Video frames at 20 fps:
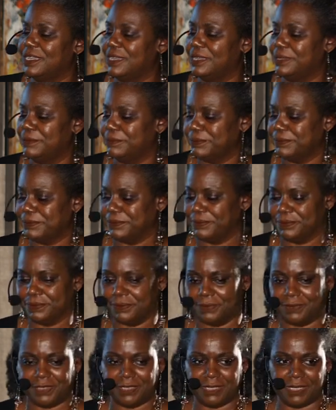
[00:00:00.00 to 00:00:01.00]
Um,
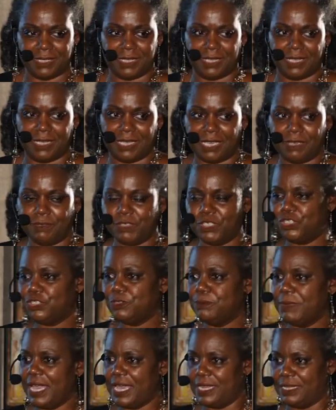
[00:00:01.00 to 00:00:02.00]
it was
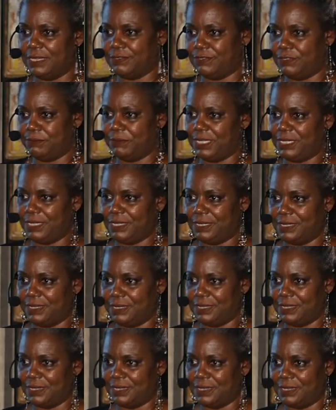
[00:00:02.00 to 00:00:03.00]
traumatic to me.
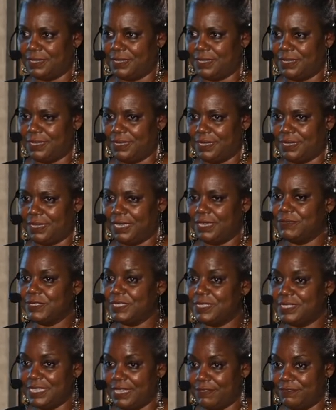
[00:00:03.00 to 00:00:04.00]
It was
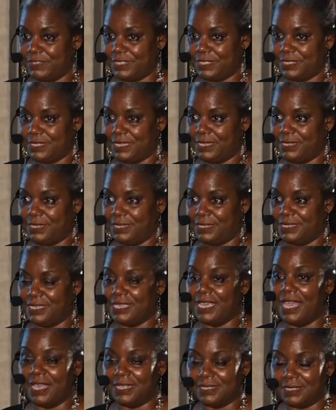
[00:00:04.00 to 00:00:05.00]
devastating.
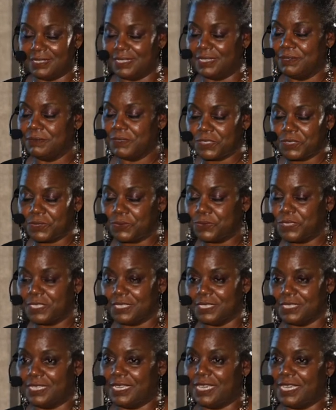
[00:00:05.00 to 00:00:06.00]
Yes, it was
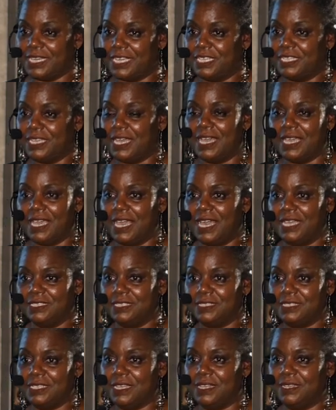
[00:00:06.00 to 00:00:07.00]
really. And I, I had to
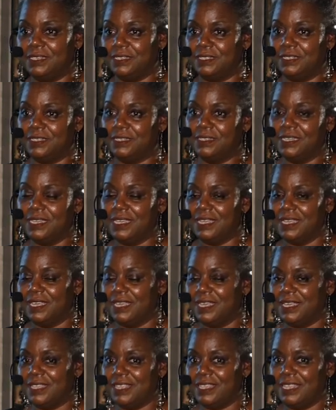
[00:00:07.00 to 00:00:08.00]
tell her,
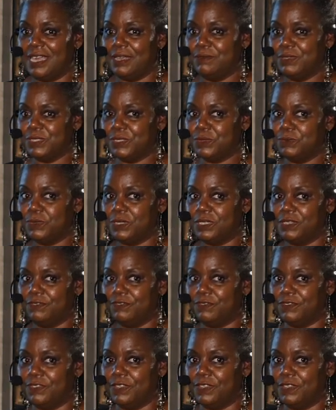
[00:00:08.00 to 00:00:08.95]
that that was one of